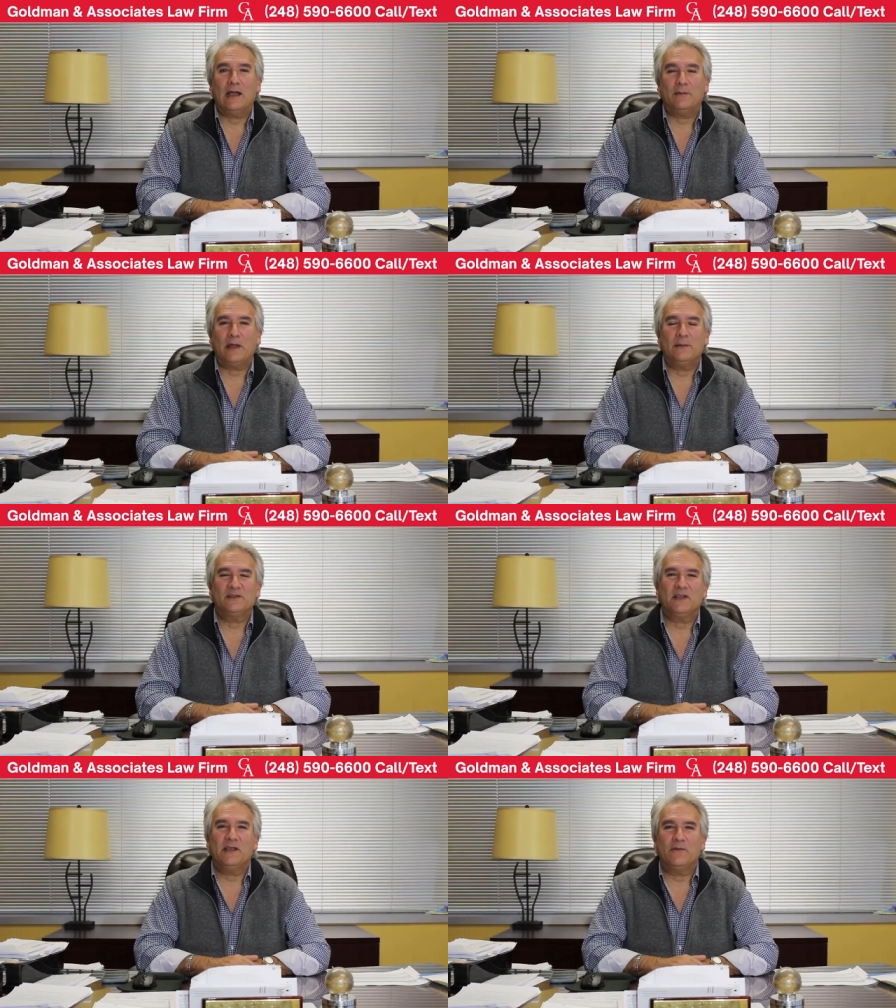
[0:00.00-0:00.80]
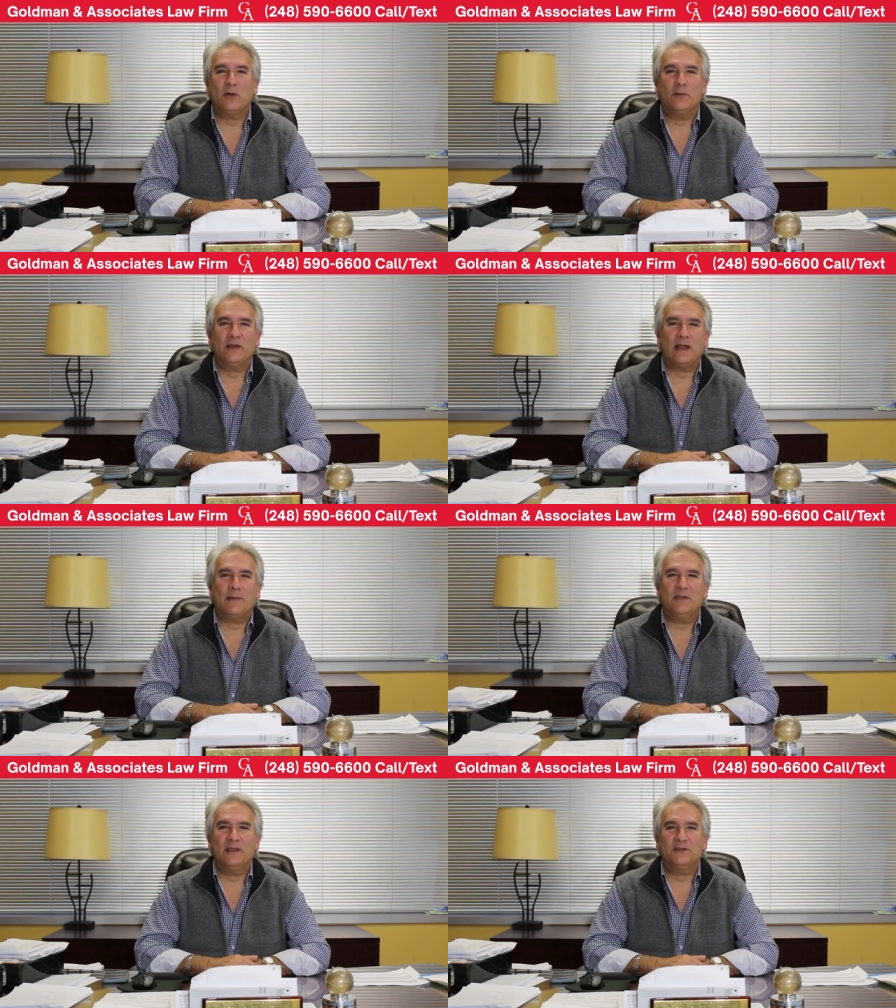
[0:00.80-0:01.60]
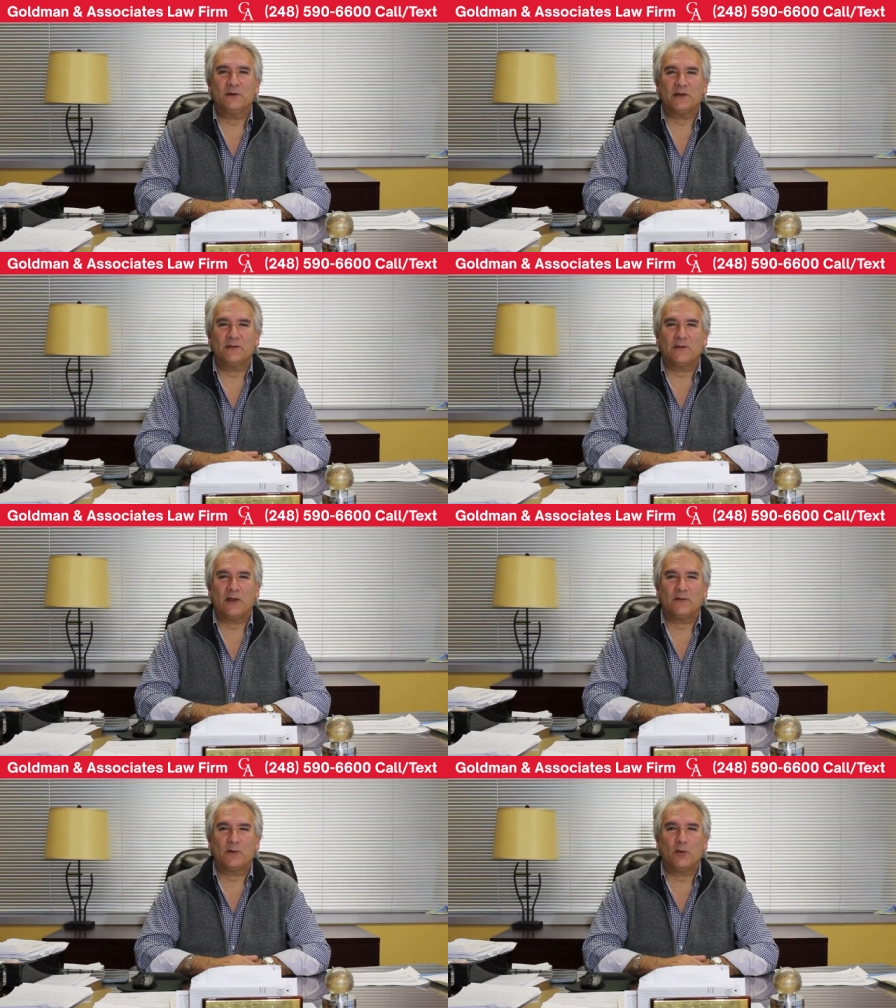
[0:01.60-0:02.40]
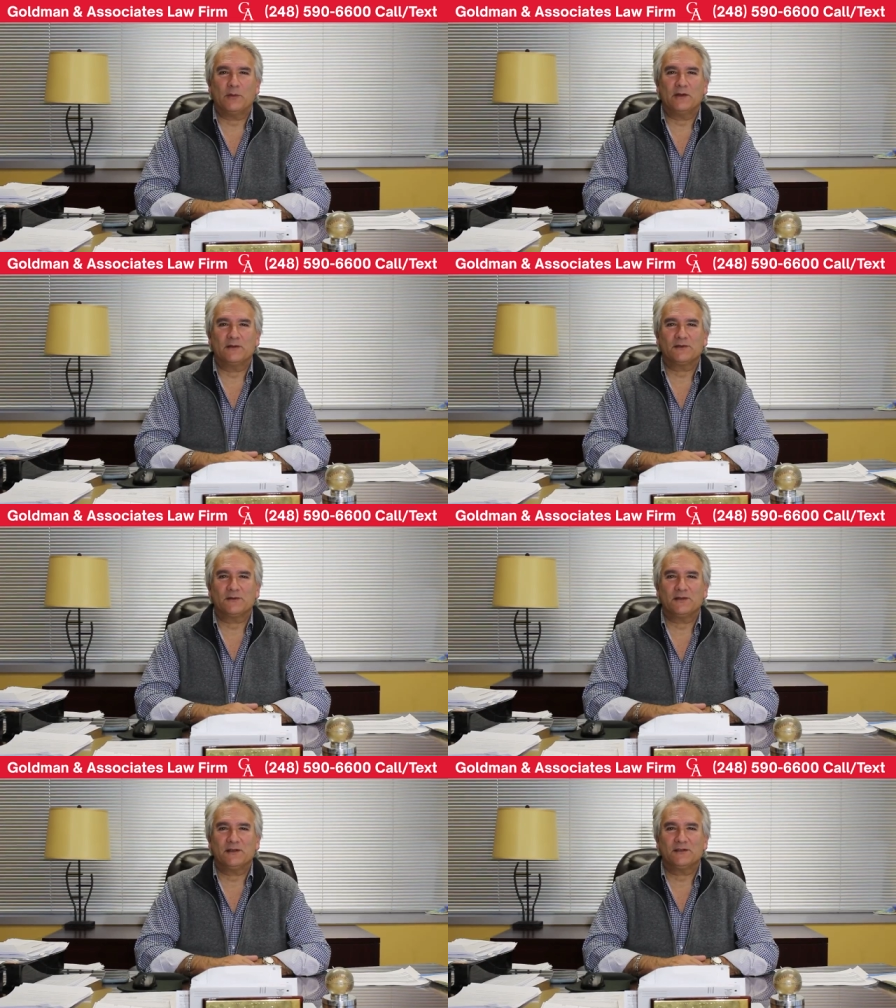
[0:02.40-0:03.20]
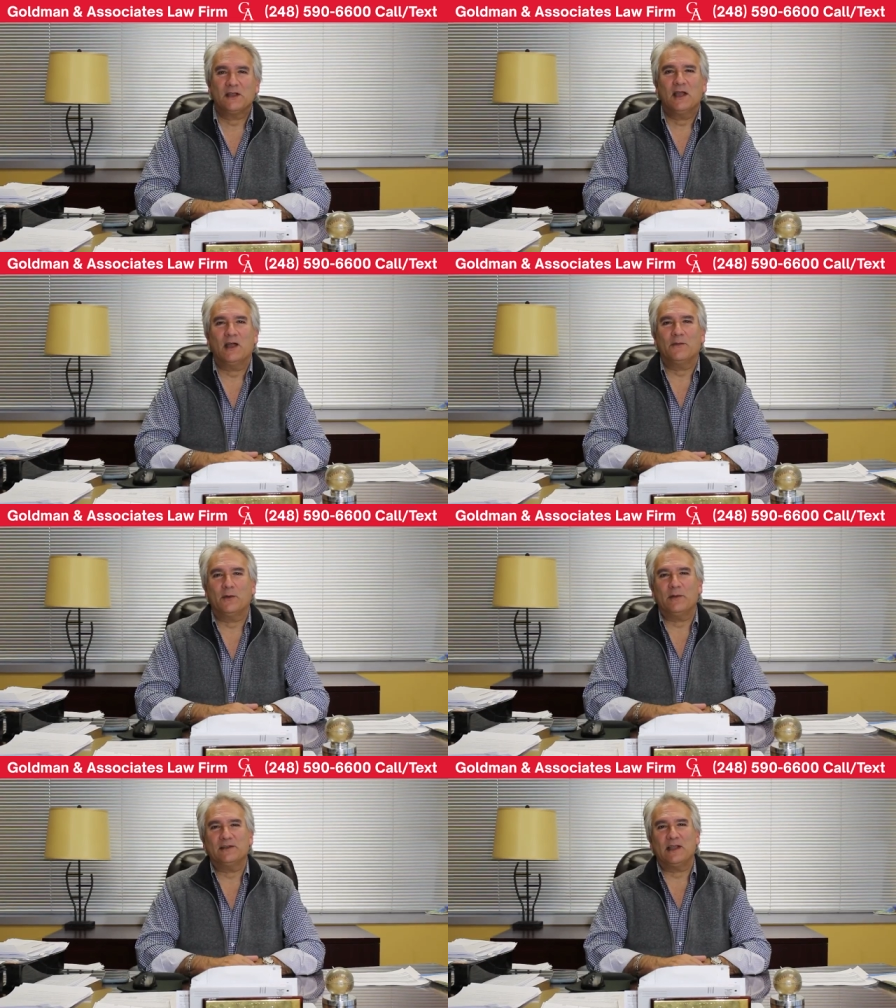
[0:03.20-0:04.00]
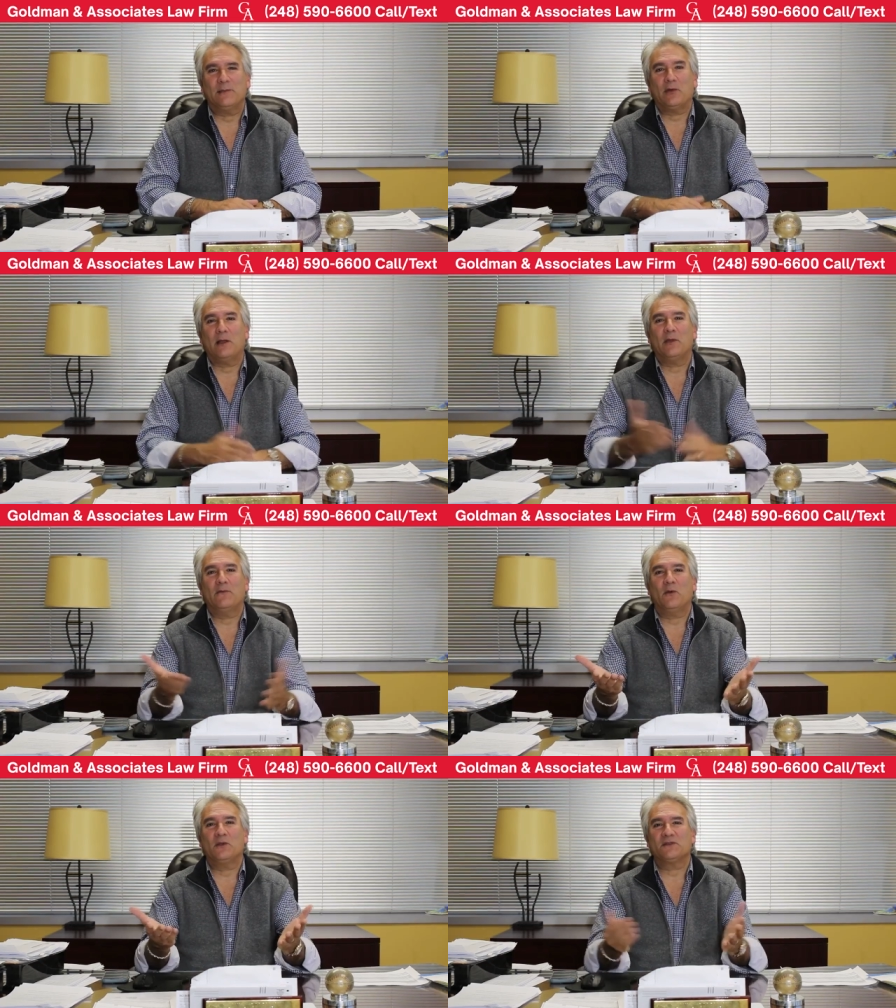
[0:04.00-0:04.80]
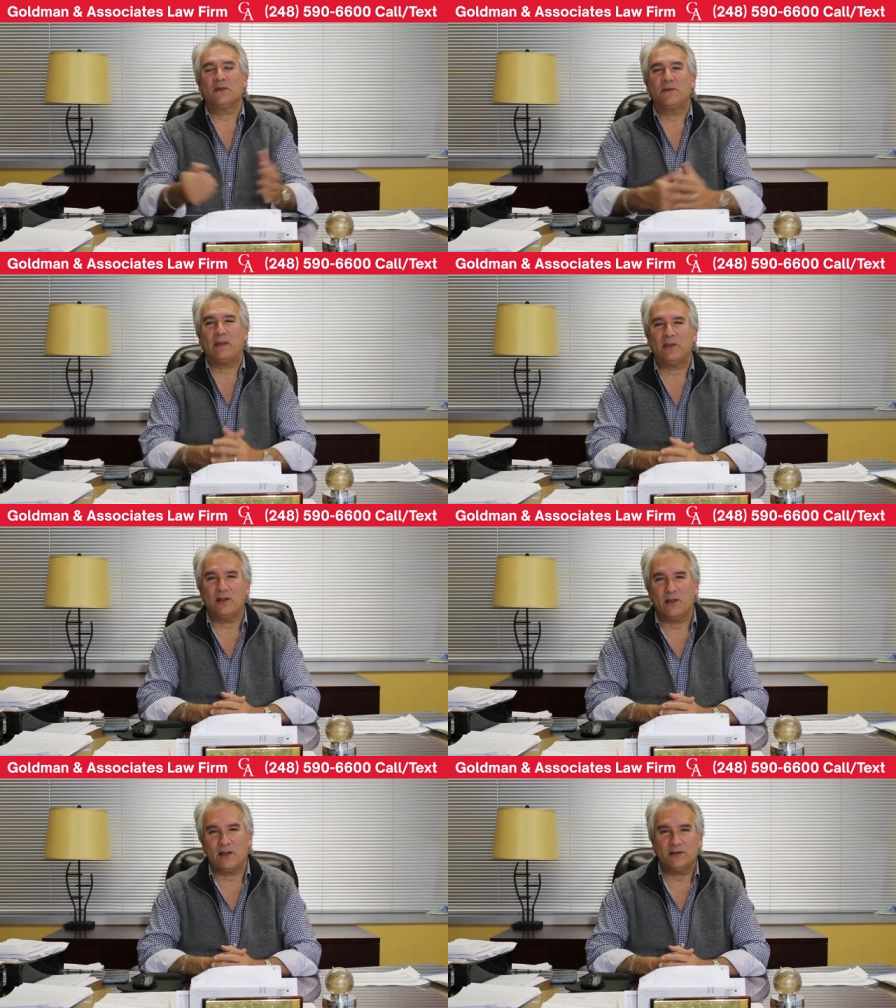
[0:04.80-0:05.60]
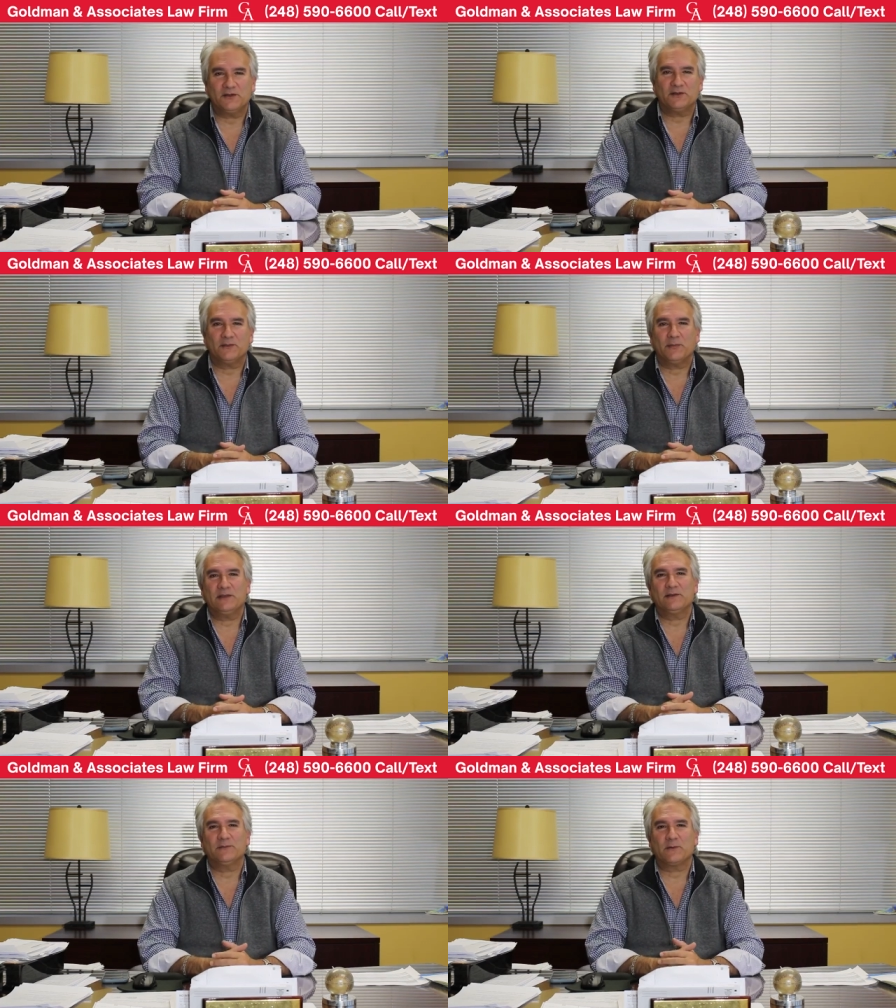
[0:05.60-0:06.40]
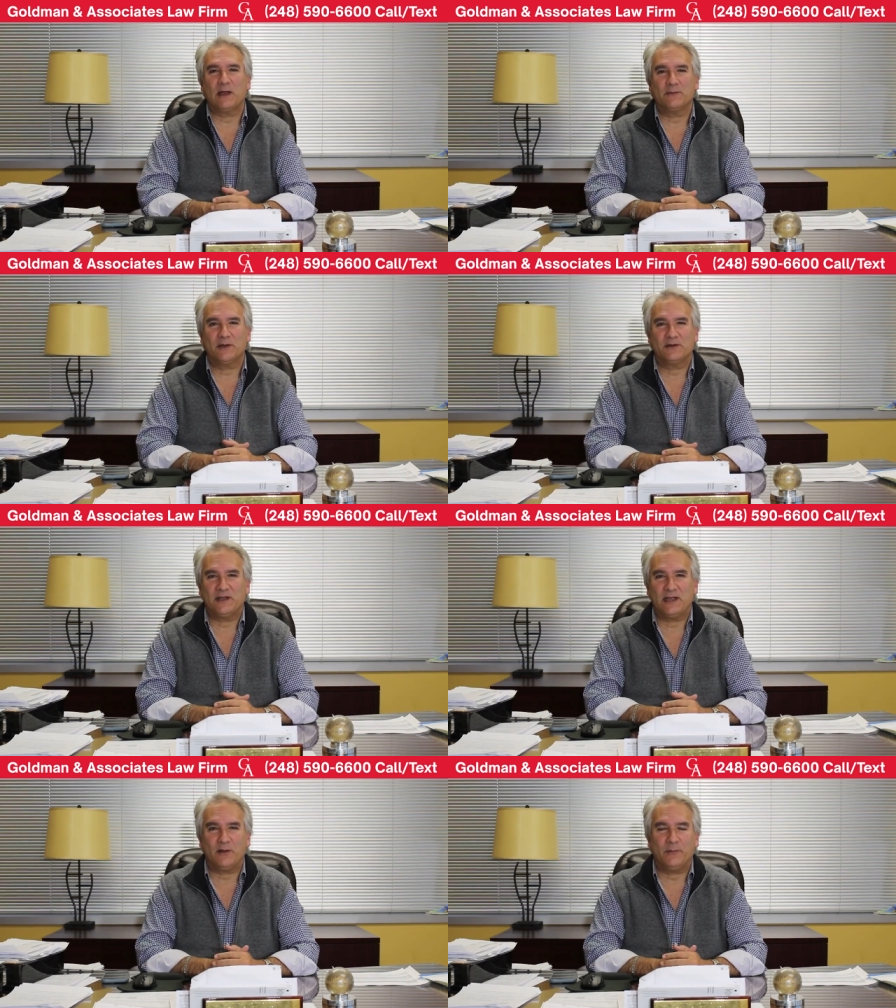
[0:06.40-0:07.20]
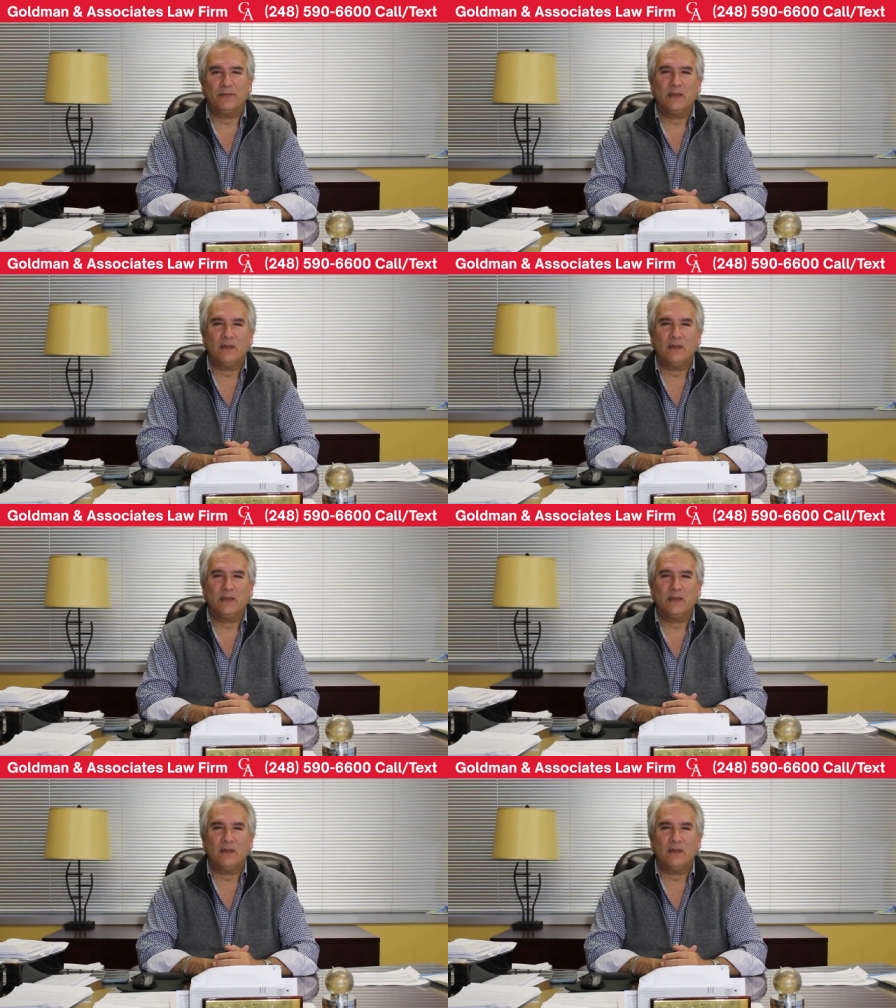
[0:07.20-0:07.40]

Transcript: Hi, my name is Akiva Goldman. I'm the director and founder of Goldman & Associates. Our firm has a primary focus on family law issues. Please subscribe to our channel.